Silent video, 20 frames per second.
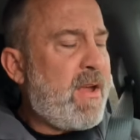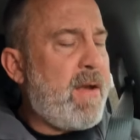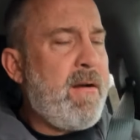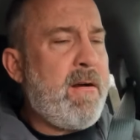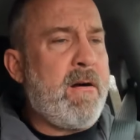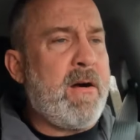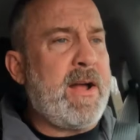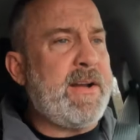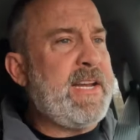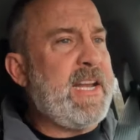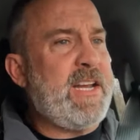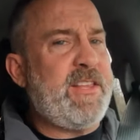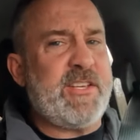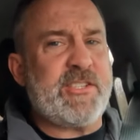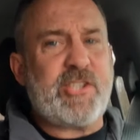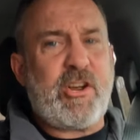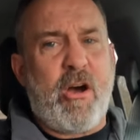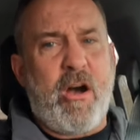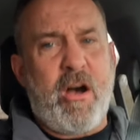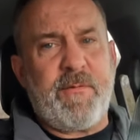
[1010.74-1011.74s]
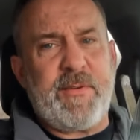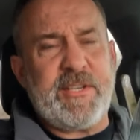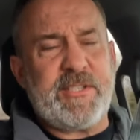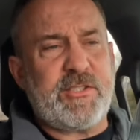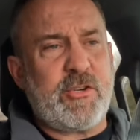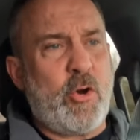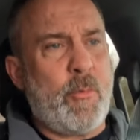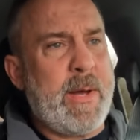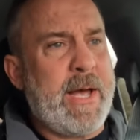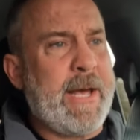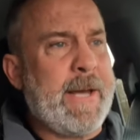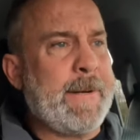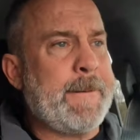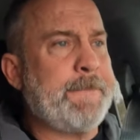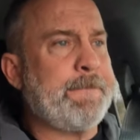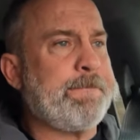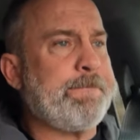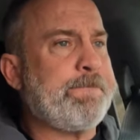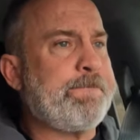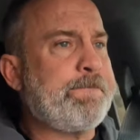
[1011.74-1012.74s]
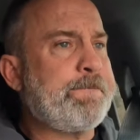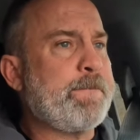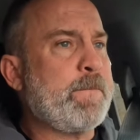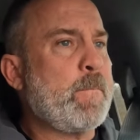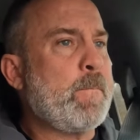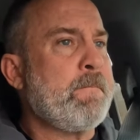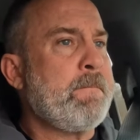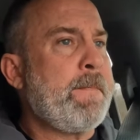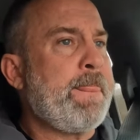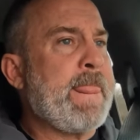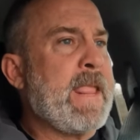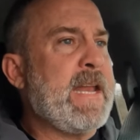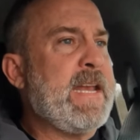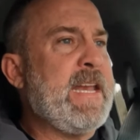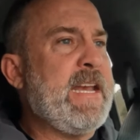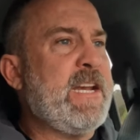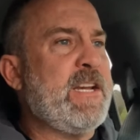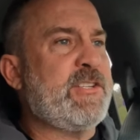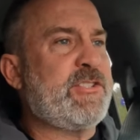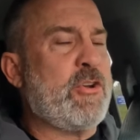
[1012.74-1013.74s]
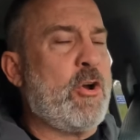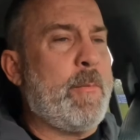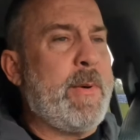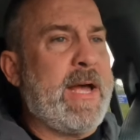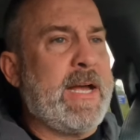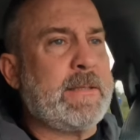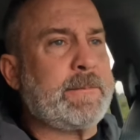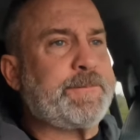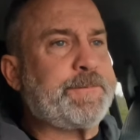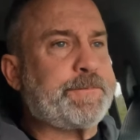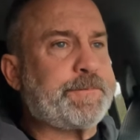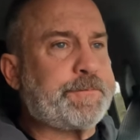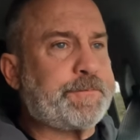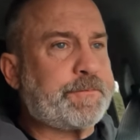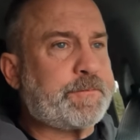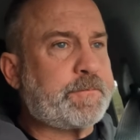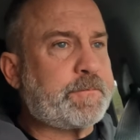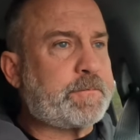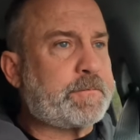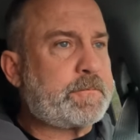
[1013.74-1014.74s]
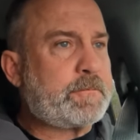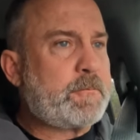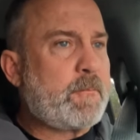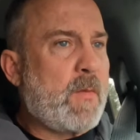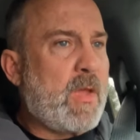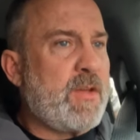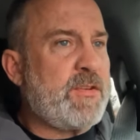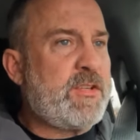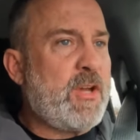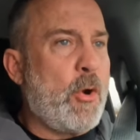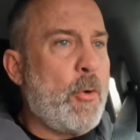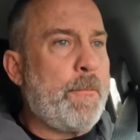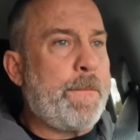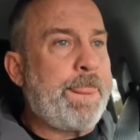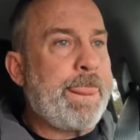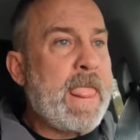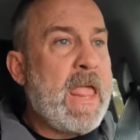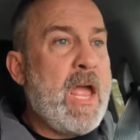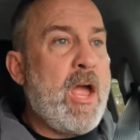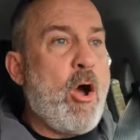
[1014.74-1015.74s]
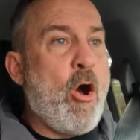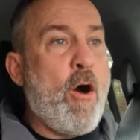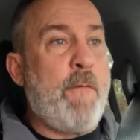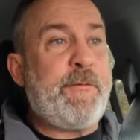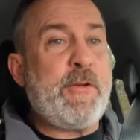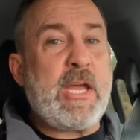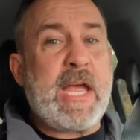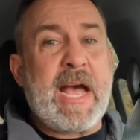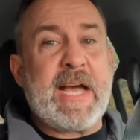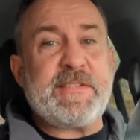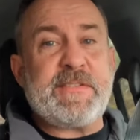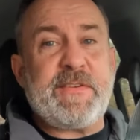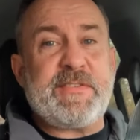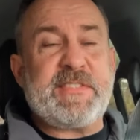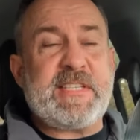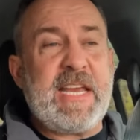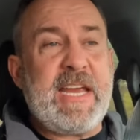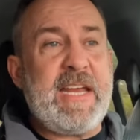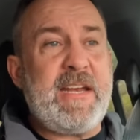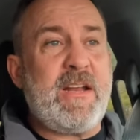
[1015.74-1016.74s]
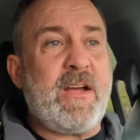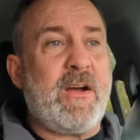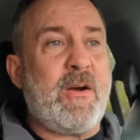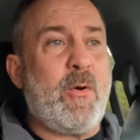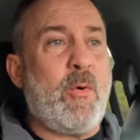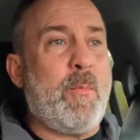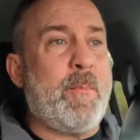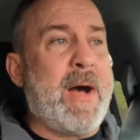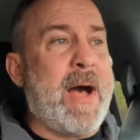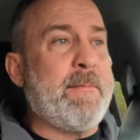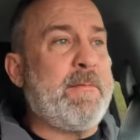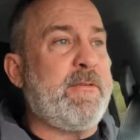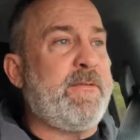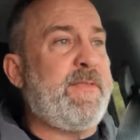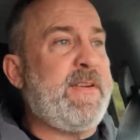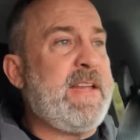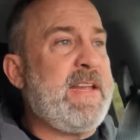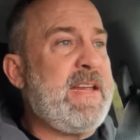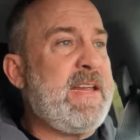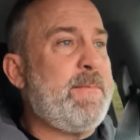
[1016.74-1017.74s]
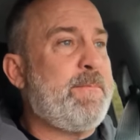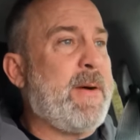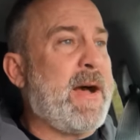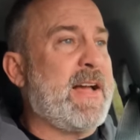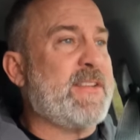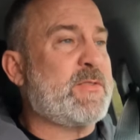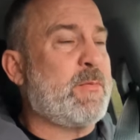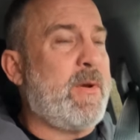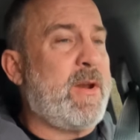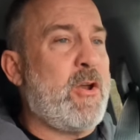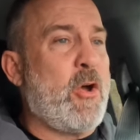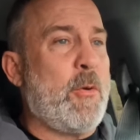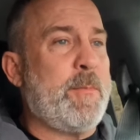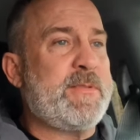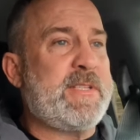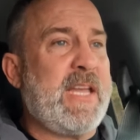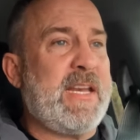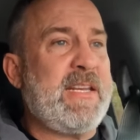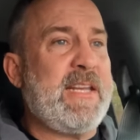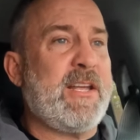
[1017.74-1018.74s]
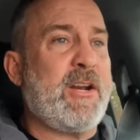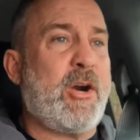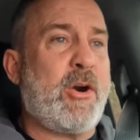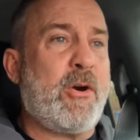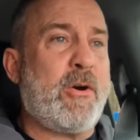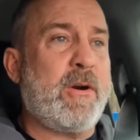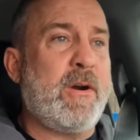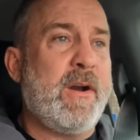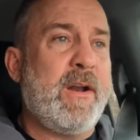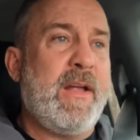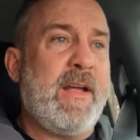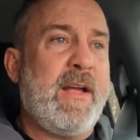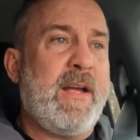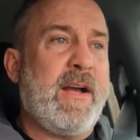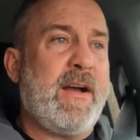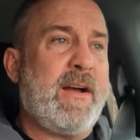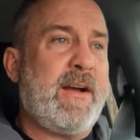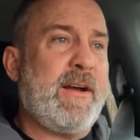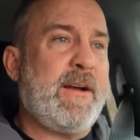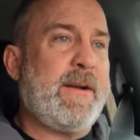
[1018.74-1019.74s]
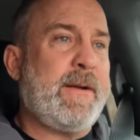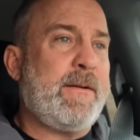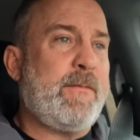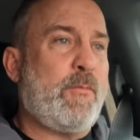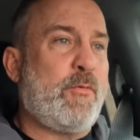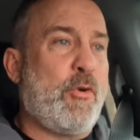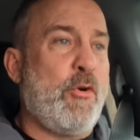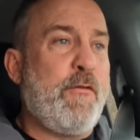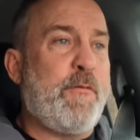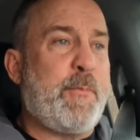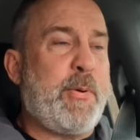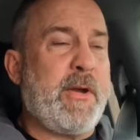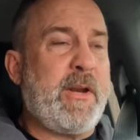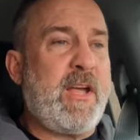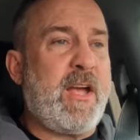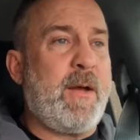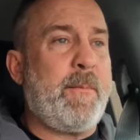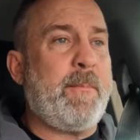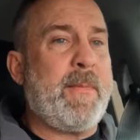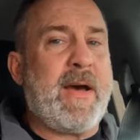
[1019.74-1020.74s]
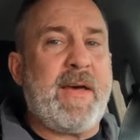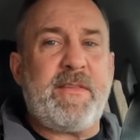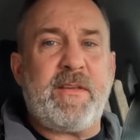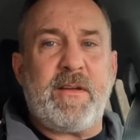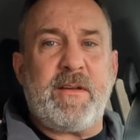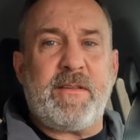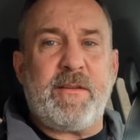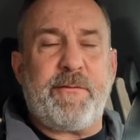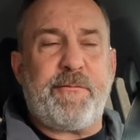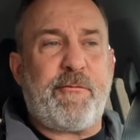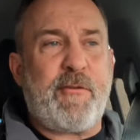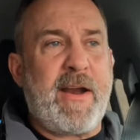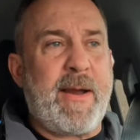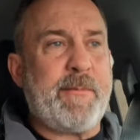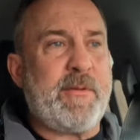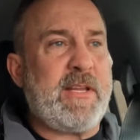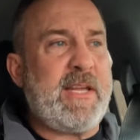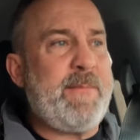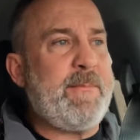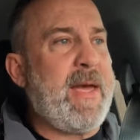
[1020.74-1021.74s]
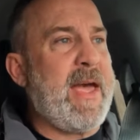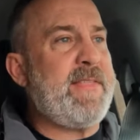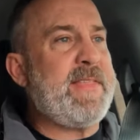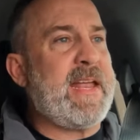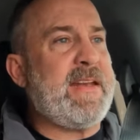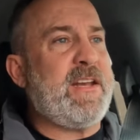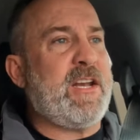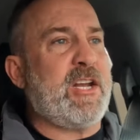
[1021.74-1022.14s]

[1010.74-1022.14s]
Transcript: Oh, I needed this coffee so bad. I needed it so bad. So, hopefully you guys have seen Mama V, Possum Run Homestead, get her roof put up by the Framily. Man, they